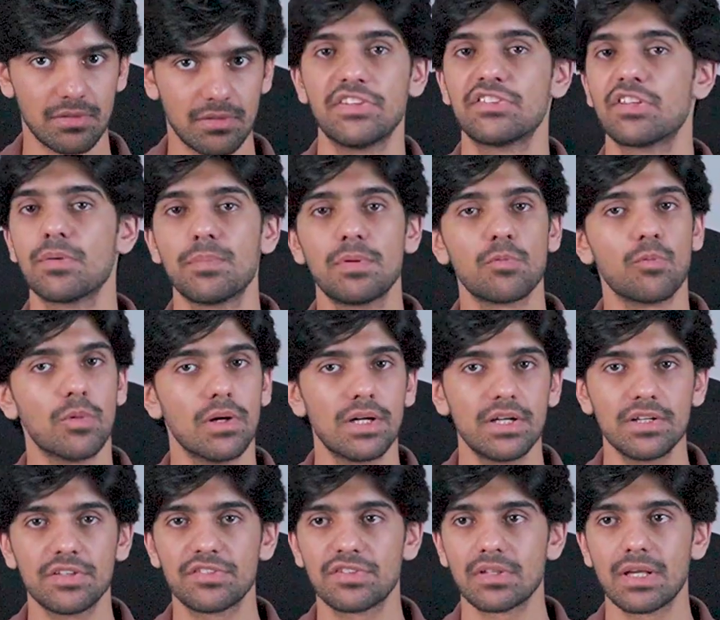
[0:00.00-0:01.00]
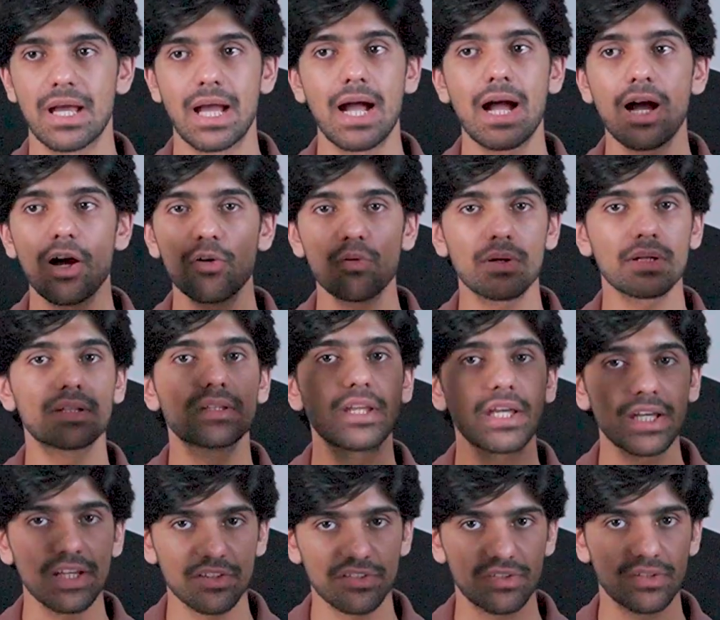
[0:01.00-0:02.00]
In simple words, how are
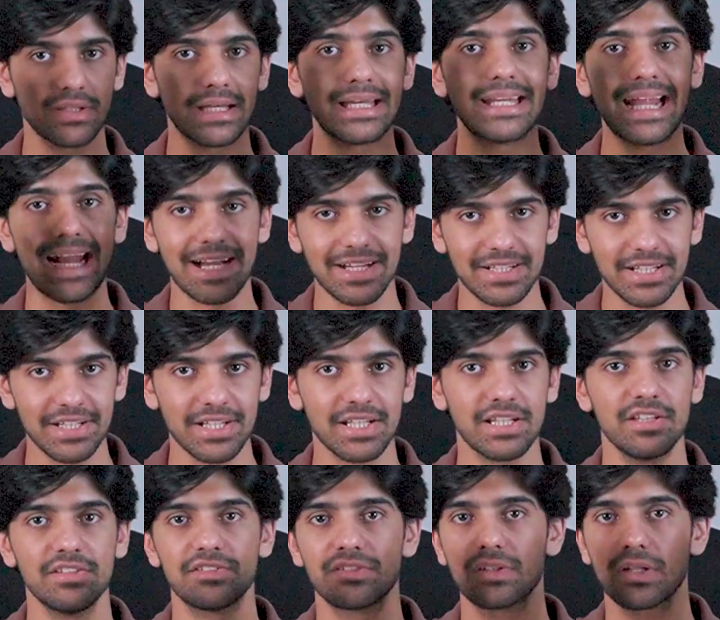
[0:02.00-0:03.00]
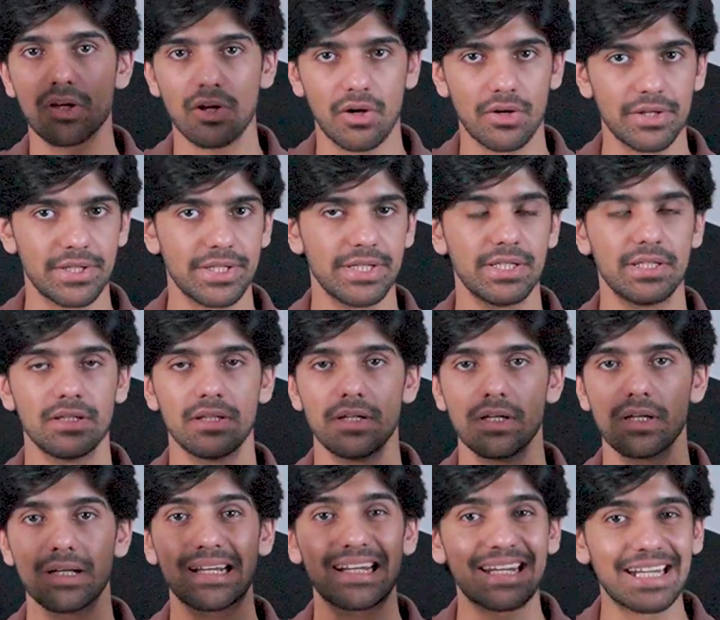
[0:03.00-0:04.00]
things and entities, content
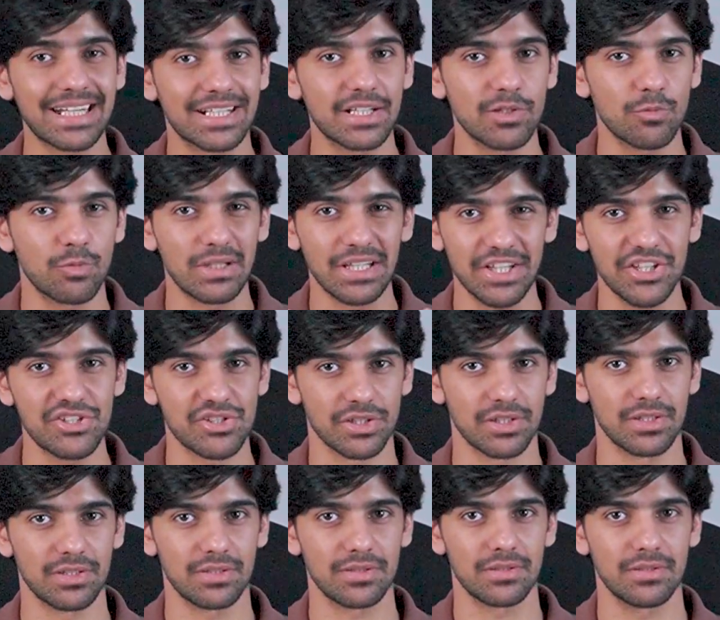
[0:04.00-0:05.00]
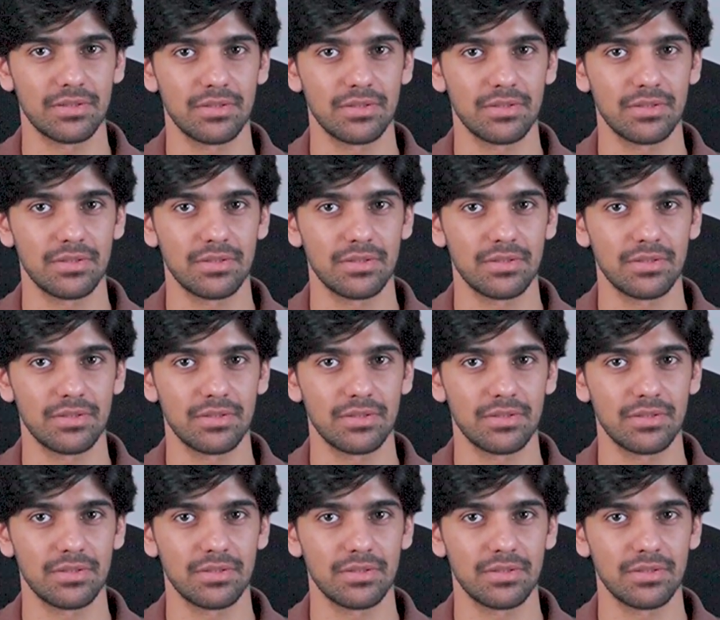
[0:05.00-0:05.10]
connected with each other?